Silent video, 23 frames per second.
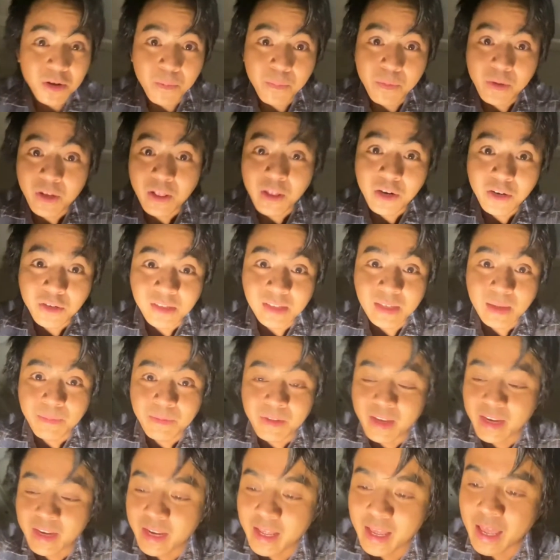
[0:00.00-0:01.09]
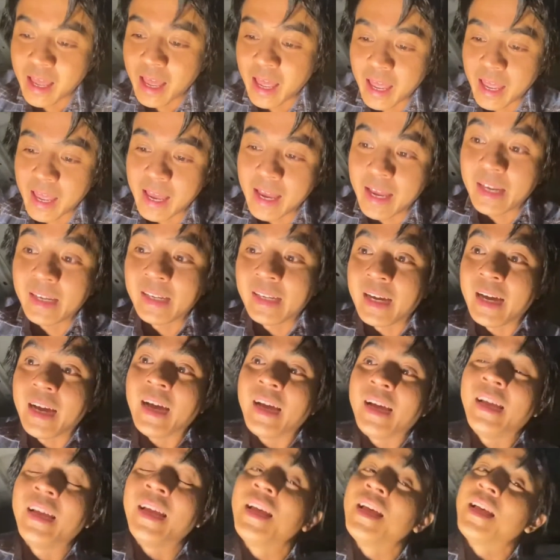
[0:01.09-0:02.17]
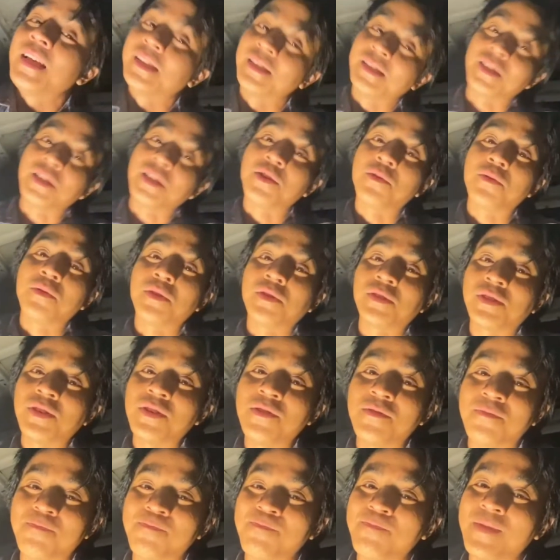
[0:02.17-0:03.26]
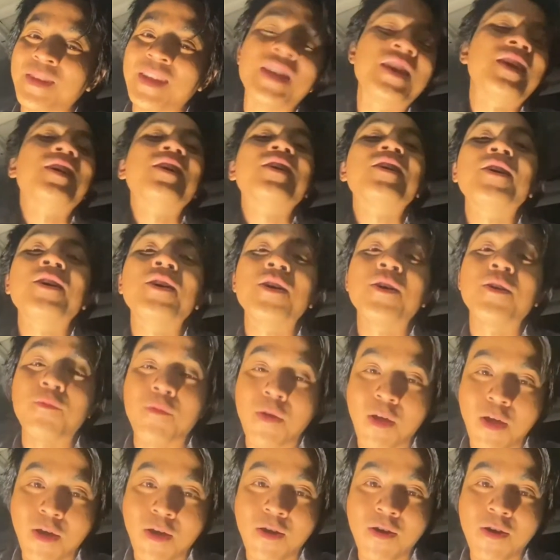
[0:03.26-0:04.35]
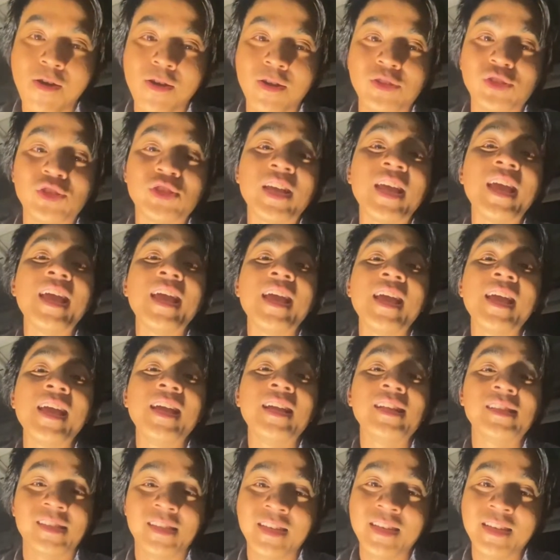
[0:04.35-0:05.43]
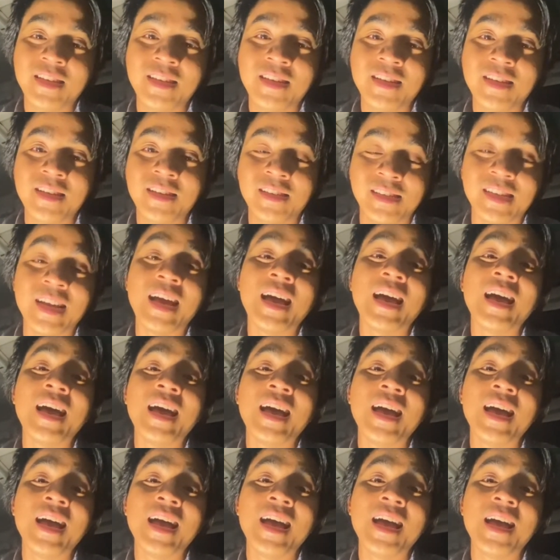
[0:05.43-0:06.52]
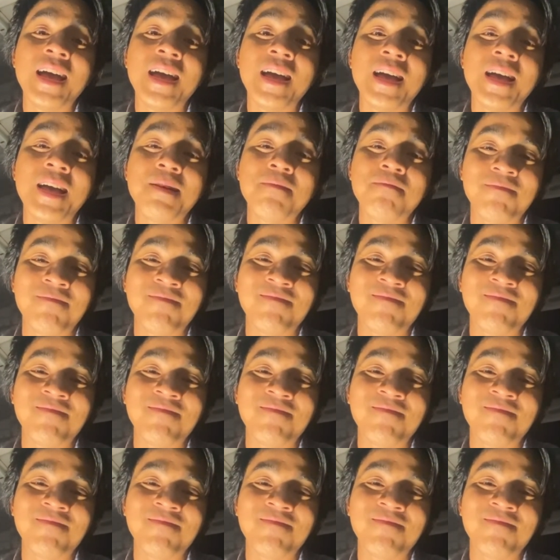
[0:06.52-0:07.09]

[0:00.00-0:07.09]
Hope you learned something. And uh, see you real soon. Here on JT Time.